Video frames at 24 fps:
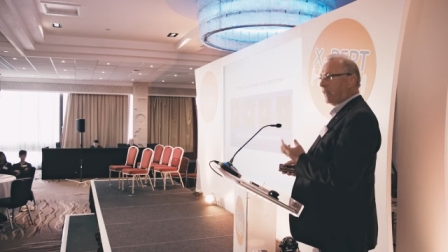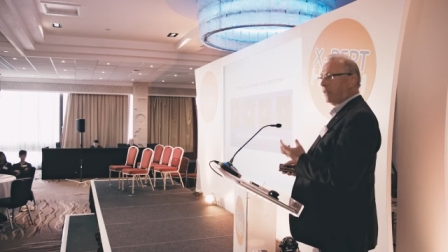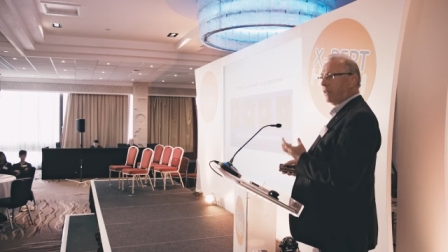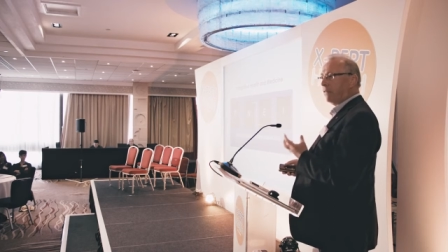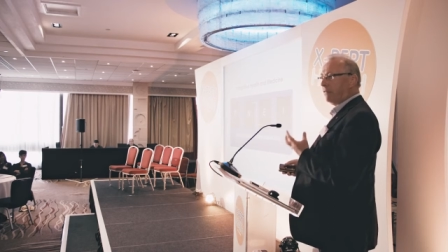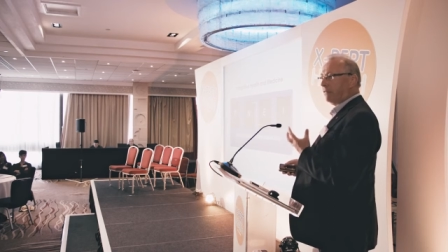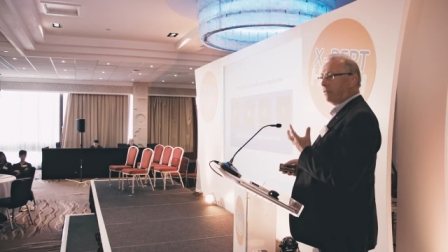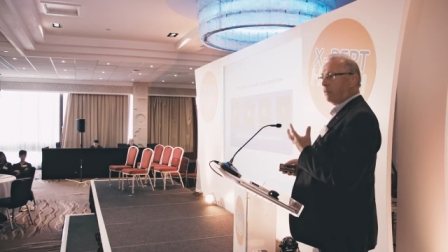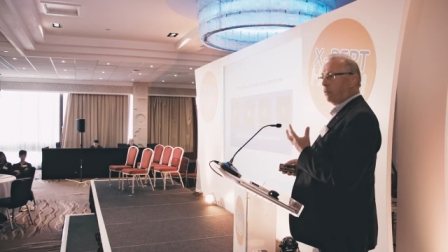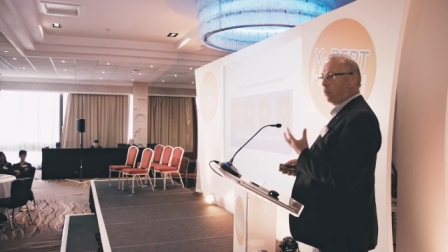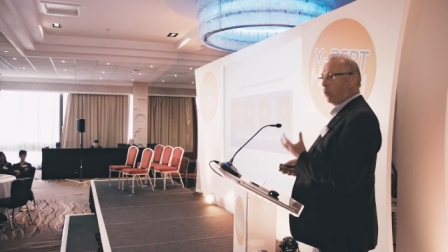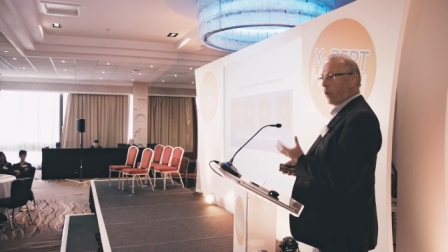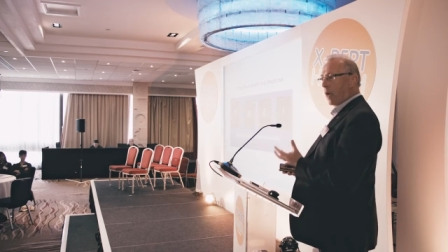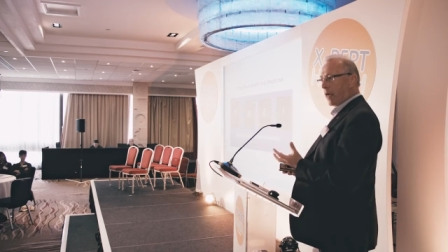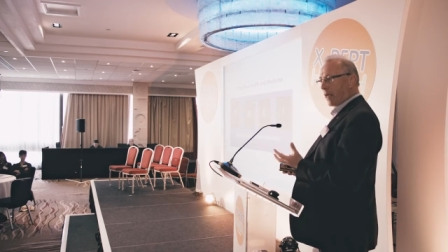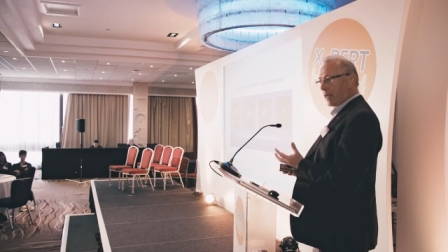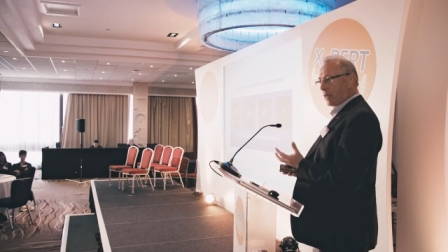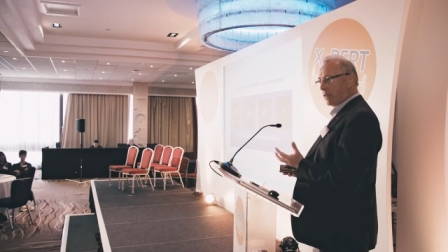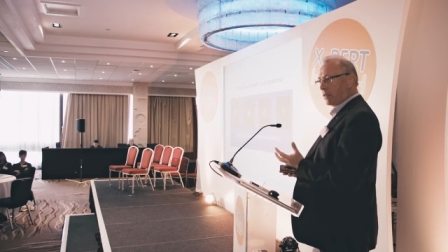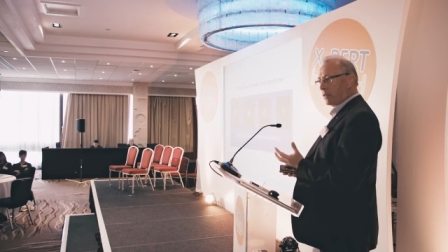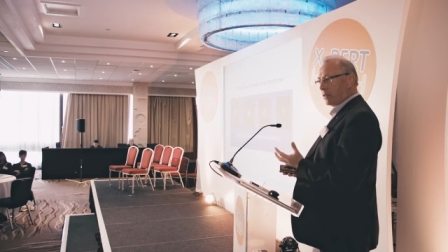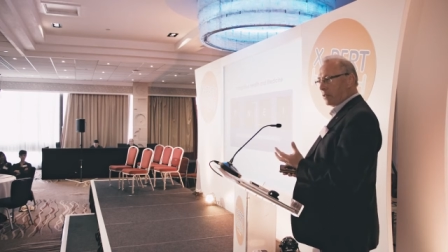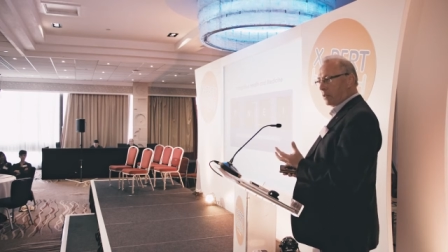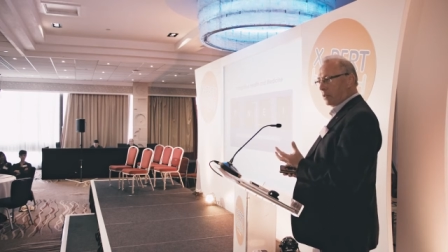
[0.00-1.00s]
different
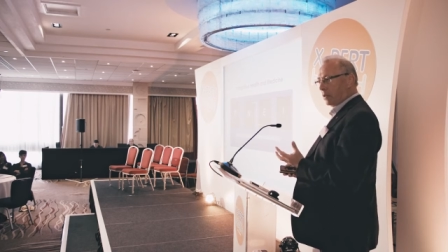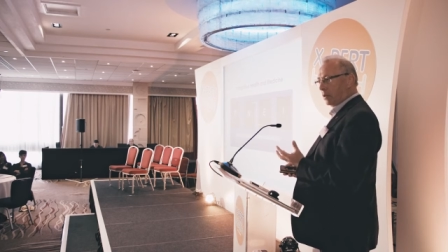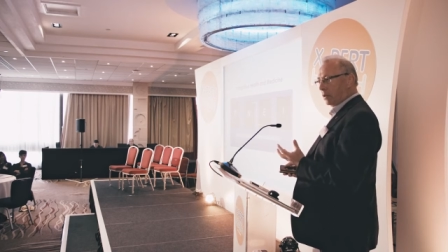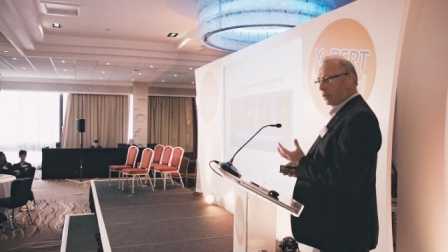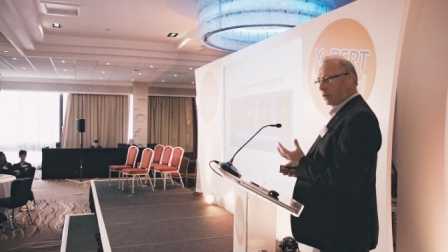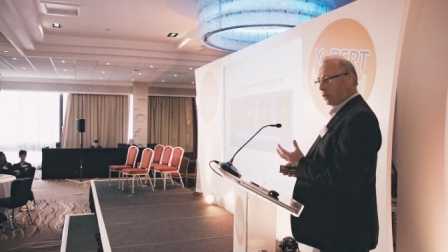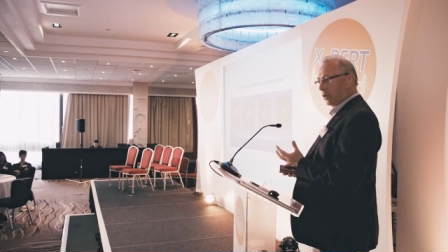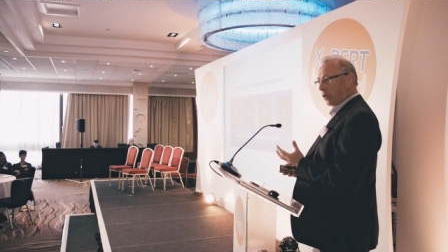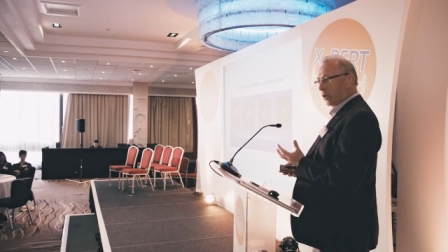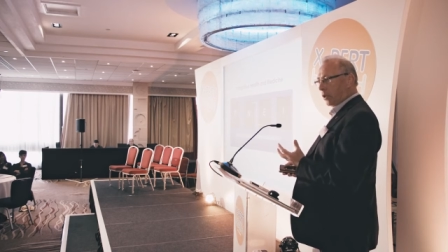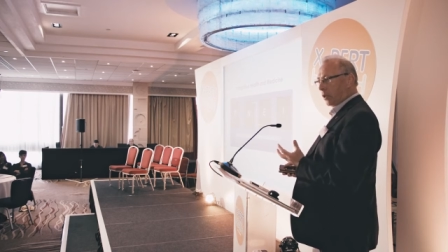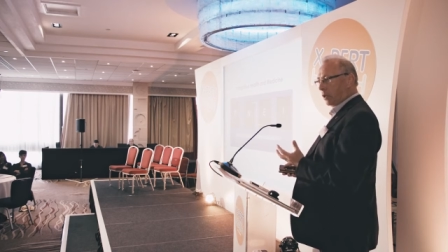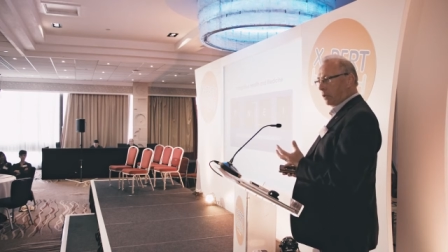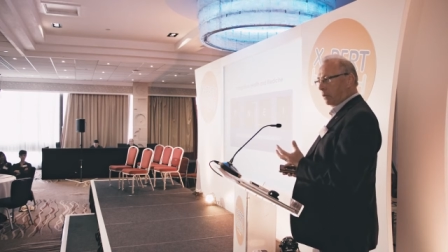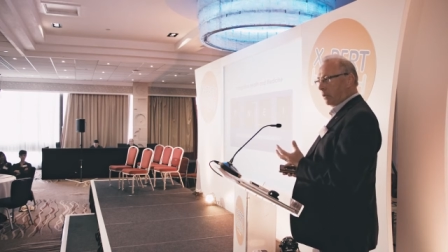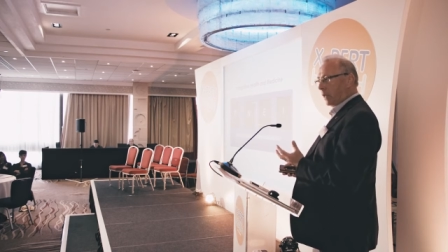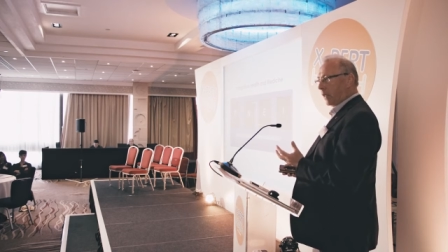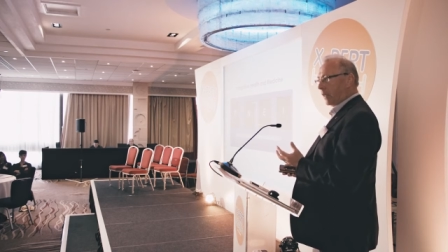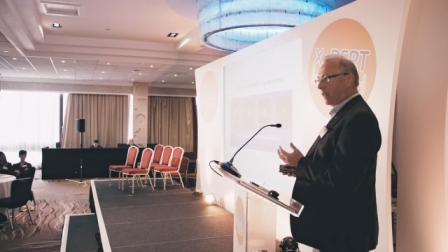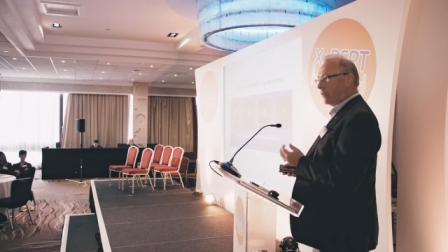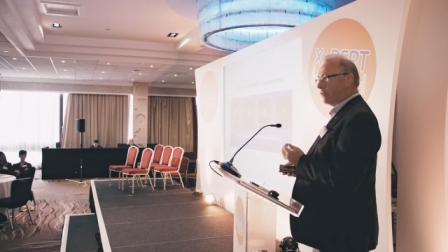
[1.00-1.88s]
ways, you know, and